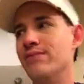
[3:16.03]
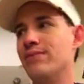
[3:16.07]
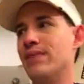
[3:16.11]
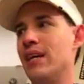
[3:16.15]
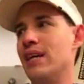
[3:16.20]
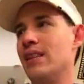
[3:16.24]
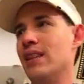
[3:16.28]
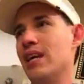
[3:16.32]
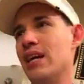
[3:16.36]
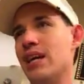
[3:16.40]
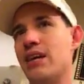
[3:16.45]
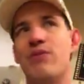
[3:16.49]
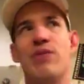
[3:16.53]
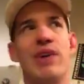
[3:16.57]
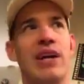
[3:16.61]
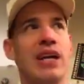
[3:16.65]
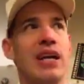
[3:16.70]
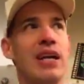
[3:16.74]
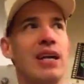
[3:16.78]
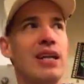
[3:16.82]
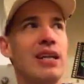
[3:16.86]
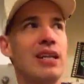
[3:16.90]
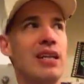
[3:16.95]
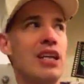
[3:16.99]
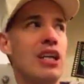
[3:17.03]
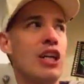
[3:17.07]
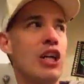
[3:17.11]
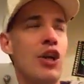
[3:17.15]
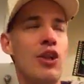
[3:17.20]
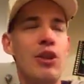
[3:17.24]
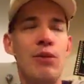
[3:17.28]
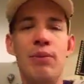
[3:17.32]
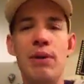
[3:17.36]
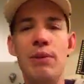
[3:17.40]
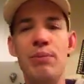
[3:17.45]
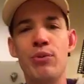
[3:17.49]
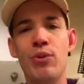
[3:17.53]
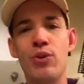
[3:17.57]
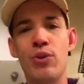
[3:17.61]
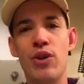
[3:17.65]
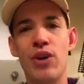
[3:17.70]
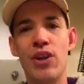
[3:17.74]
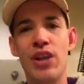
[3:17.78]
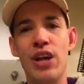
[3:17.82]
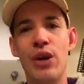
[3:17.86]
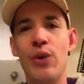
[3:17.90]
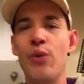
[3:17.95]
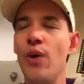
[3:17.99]
And like fucking, the people were
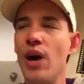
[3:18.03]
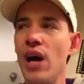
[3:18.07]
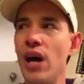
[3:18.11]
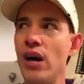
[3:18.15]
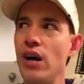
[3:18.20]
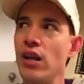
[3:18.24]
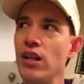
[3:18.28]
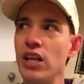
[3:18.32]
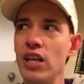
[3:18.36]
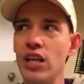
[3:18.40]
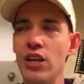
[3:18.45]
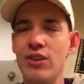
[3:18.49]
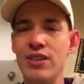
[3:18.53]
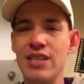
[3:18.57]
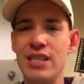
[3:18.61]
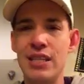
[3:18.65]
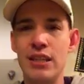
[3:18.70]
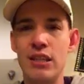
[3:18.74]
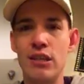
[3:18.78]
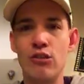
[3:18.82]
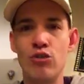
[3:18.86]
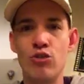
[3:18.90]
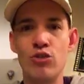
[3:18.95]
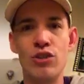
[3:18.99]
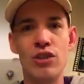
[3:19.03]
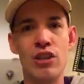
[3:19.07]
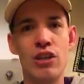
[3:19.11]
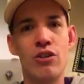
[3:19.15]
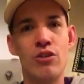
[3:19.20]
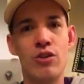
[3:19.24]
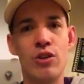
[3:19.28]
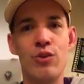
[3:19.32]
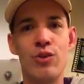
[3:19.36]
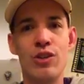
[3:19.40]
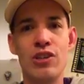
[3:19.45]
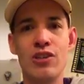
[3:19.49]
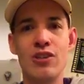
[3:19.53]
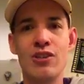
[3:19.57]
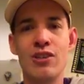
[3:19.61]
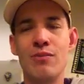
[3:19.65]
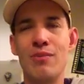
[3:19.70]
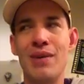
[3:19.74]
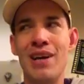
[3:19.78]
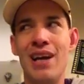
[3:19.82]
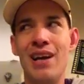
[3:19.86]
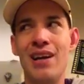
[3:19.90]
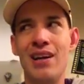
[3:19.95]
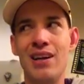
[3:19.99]
all like, well, it's like they're the originals.
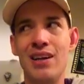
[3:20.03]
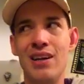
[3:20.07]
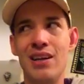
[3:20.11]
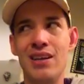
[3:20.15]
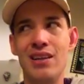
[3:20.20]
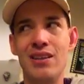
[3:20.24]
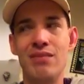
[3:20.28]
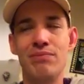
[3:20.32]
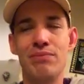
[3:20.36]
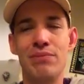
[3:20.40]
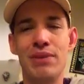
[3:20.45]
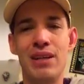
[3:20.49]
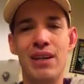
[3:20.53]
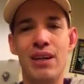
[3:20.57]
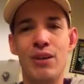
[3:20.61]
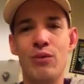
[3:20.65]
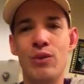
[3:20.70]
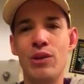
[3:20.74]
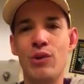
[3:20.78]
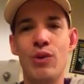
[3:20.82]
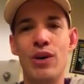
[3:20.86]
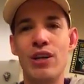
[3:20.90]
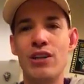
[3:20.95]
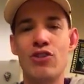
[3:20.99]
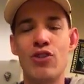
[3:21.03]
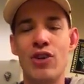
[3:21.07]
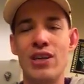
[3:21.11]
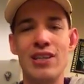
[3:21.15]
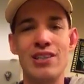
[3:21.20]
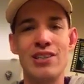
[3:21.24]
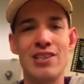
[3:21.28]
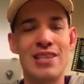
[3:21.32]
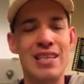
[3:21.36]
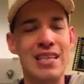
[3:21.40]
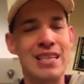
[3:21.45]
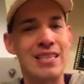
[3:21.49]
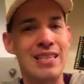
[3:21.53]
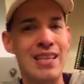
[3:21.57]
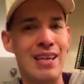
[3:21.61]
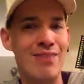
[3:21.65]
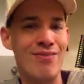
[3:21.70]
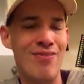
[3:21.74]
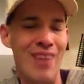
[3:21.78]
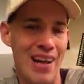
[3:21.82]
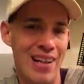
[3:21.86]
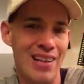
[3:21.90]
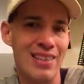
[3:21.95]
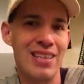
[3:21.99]
I'm like, but are we what, trying to just
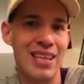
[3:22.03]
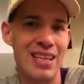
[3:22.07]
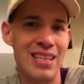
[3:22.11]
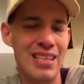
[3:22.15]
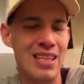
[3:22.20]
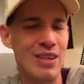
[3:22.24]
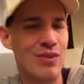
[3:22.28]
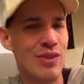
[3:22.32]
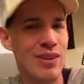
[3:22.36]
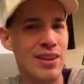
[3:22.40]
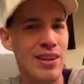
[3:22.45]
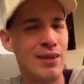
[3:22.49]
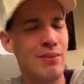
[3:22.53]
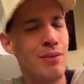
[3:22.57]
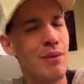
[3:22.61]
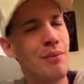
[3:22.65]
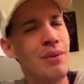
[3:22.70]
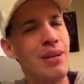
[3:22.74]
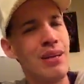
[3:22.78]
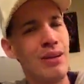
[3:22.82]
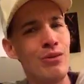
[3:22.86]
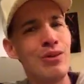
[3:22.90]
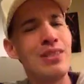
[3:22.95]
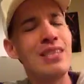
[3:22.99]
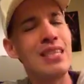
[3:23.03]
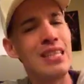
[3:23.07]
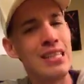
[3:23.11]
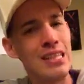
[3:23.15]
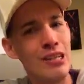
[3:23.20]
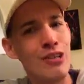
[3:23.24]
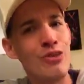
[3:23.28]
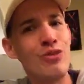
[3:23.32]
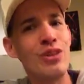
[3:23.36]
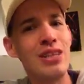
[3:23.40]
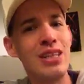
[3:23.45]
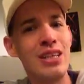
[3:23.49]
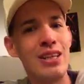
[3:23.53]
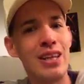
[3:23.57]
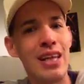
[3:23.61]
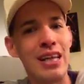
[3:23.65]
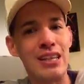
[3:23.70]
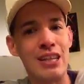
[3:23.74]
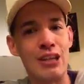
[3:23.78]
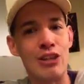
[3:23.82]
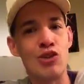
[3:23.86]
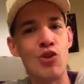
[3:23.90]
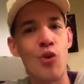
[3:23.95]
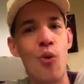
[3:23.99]
extend Valentine's Day for them? I mean, it was literally
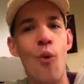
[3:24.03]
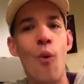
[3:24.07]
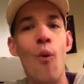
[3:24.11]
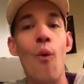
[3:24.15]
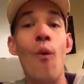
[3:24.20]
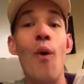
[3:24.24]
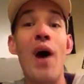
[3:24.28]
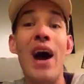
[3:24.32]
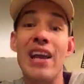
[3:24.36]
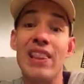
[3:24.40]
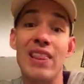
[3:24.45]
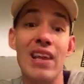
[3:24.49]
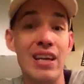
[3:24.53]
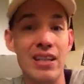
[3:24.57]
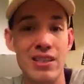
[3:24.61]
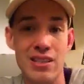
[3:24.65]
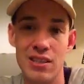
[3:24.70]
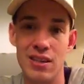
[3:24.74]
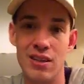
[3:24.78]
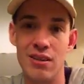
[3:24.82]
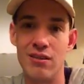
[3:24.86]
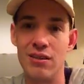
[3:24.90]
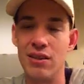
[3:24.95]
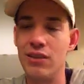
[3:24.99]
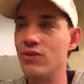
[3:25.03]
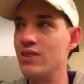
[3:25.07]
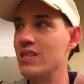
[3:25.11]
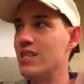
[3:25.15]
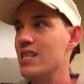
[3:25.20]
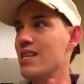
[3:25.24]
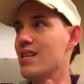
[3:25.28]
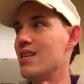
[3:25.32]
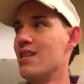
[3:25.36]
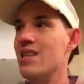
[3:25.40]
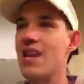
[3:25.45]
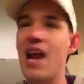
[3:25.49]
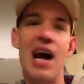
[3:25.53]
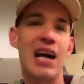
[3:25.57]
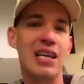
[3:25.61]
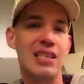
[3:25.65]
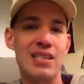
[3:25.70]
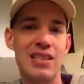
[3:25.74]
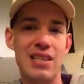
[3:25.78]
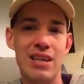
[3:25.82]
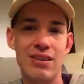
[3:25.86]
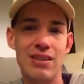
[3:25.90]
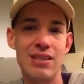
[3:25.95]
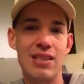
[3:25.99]
like the Twilight Zone. It was
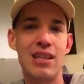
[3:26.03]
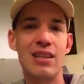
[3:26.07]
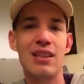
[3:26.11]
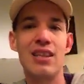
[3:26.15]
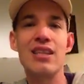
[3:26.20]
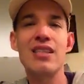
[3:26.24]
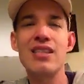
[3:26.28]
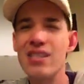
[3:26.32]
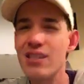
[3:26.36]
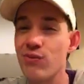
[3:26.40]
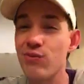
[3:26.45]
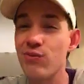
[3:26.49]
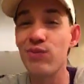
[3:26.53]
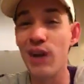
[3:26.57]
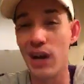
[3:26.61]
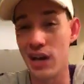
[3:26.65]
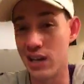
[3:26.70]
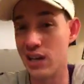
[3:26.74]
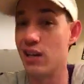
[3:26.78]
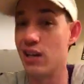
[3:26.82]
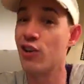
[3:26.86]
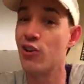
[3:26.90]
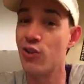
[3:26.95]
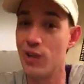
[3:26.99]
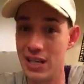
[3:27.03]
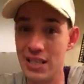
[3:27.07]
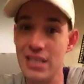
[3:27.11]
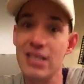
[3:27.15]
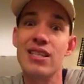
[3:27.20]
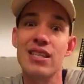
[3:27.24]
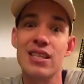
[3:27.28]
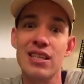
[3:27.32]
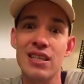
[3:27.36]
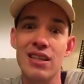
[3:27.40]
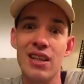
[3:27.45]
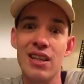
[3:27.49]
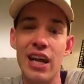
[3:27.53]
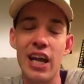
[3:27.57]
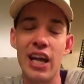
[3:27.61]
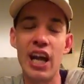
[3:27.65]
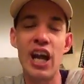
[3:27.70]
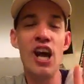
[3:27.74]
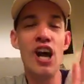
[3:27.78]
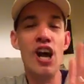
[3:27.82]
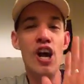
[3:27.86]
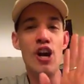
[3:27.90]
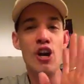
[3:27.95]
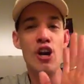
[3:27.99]
nuts. I was like, this is fucking crazy. Like,
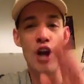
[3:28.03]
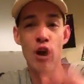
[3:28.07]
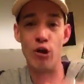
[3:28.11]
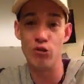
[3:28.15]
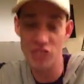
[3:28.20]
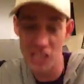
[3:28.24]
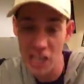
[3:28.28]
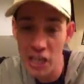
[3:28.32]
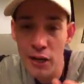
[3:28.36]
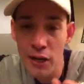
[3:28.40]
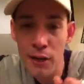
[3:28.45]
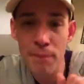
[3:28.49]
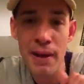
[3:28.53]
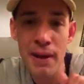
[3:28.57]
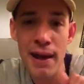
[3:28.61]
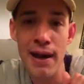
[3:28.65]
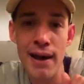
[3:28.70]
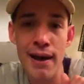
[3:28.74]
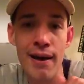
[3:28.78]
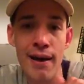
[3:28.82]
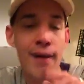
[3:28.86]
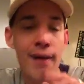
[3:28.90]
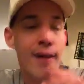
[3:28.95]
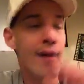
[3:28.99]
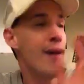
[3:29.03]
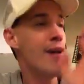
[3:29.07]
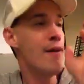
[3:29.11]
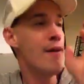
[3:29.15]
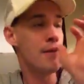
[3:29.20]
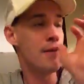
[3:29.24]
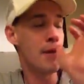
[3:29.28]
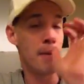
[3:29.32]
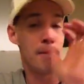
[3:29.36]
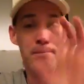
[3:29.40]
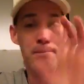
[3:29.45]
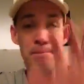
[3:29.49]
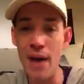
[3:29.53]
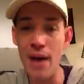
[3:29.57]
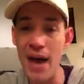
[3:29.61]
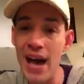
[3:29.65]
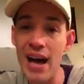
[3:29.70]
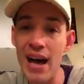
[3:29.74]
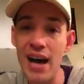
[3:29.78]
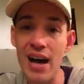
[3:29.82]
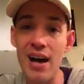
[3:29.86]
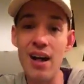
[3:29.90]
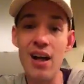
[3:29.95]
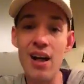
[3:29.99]
no Tinkerbell, no
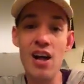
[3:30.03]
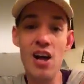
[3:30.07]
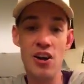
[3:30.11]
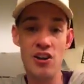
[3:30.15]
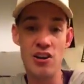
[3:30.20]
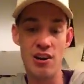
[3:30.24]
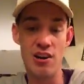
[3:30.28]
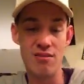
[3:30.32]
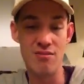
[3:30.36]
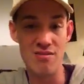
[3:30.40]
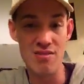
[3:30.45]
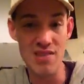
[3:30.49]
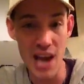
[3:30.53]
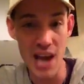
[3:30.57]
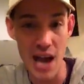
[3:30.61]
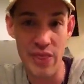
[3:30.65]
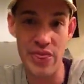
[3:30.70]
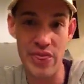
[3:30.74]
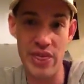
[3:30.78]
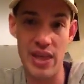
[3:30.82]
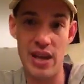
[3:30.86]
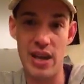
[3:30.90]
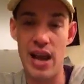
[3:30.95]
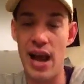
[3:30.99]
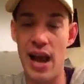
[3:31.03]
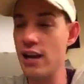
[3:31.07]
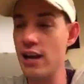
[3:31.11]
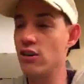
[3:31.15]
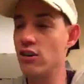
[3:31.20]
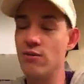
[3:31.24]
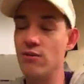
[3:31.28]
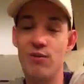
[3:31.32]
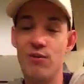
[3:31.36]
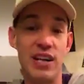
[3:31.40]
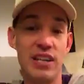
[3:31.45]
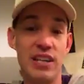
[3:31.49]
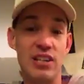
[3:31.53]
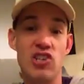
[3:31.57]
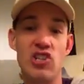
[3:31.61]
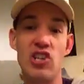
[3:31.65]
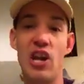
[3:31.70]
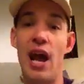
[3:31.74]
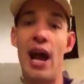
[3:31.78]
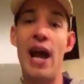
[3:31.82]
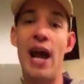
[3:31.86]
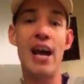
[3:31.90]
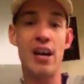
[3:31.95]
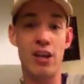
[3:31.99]
Belle, no nothing. I couldn't find
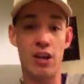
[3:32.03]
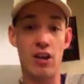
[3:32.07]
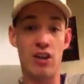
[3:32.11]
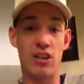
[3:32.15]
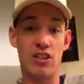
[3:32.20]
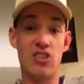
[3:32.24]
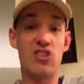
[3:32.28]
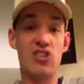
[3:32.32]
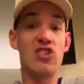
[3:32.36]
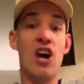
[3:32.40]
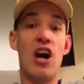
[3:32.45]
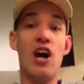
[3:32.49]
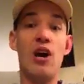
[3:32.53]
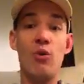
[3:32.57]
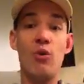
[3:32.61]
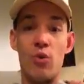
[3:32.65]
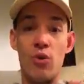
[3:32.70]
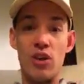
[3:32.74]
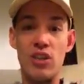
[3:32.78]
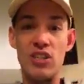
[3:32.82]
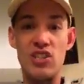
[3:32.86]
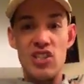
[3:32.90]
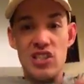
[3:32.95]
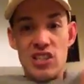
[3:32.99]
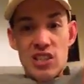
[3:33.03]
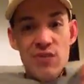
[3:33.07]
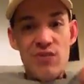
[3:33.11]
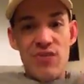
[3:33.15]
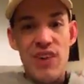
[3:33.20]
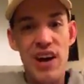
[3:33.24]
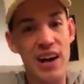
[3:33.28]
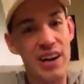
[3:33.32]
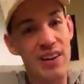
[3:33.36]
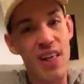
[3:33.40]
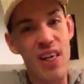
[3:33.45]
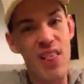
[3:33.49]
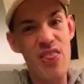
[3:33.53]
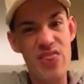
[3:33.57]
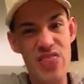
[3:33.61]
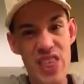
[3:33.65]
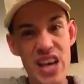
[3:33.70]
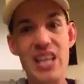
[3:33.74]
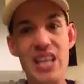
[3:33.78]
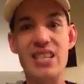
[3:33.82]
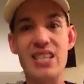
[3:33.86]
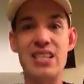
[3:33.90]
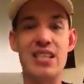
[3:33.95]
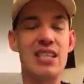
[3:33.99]
shit. I had to go to Star Wars just to find
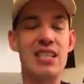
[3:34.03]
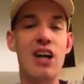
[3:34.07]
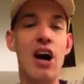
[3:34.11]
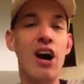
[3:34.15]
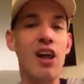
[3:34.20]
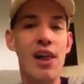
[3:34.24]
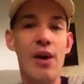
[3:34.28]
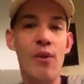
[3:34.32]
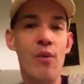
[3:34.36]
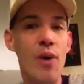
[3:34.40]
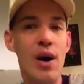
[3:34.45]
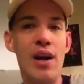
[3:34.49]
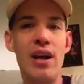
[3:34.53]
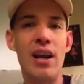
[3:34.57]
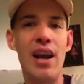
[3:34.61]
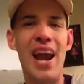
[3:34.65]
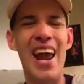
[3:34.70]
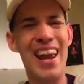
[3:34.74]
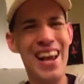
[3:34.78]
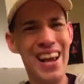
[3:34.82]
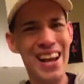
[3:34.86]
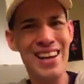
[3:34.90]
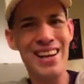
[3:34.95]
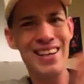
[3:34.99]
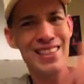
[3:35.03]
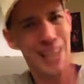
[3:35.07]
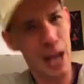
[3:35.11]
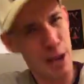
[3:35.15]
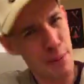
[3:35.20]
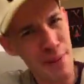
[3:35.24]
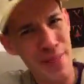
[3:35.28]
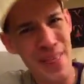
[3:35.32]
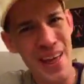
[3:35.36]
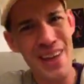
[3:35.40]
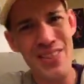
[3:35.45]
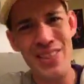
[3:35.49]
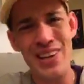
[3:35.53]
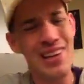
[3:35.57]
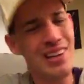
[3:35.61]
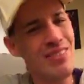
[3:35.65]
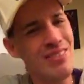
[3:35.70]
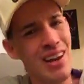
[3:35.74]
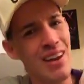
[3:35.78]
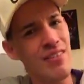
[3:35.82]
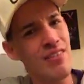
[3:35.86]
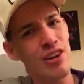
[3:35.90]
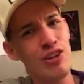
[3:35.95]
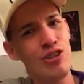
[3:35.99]
this. This is all I wanted. And on top of that, they
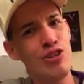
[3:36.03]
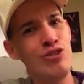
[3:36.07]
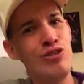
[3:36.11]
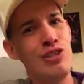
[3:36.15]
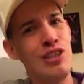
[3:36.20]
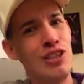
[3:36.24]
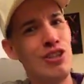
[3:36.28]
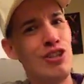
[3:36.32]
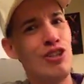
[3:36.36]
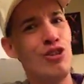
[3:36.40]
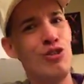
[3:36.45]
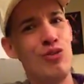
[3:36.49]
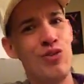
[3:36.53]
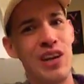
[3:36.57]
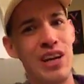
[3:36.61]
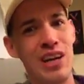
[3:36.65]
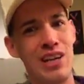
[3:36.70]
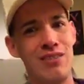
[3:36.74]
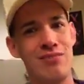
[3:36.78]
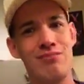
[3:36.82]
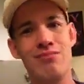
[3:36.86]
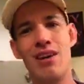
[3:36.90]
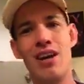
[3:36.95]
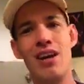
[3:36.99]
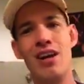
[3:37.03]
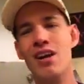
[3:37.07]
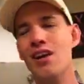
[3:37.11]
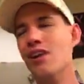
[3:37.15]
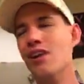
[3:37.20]
didn't even have R2D2 fucking.